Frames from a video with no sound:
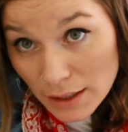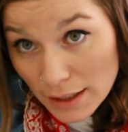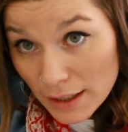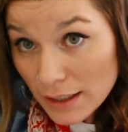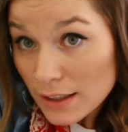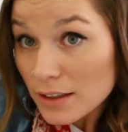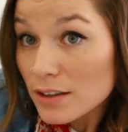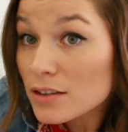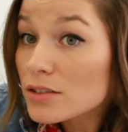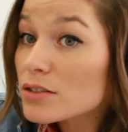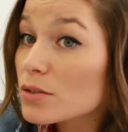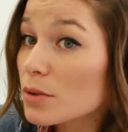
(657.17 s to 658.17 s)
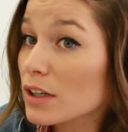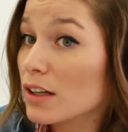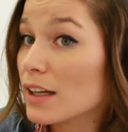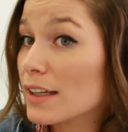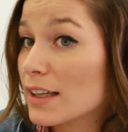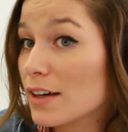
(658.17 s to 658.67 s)
Okay, so we're gonna
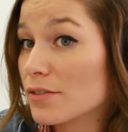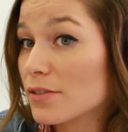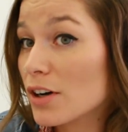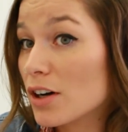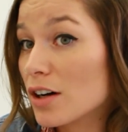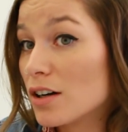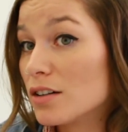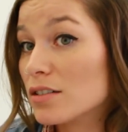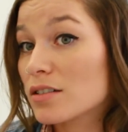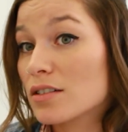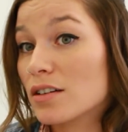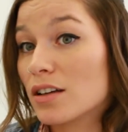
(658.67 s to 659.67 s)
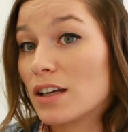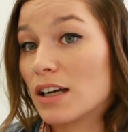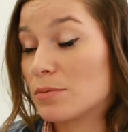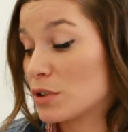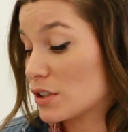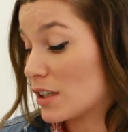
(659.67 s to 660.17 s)
let that fall, and
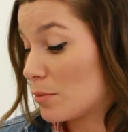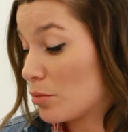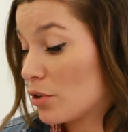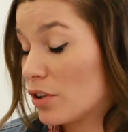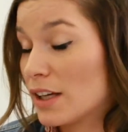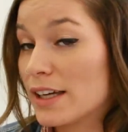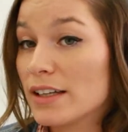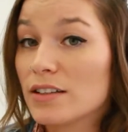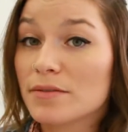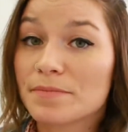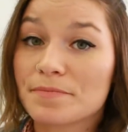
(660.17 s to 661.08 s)
I'm just gonna pull it.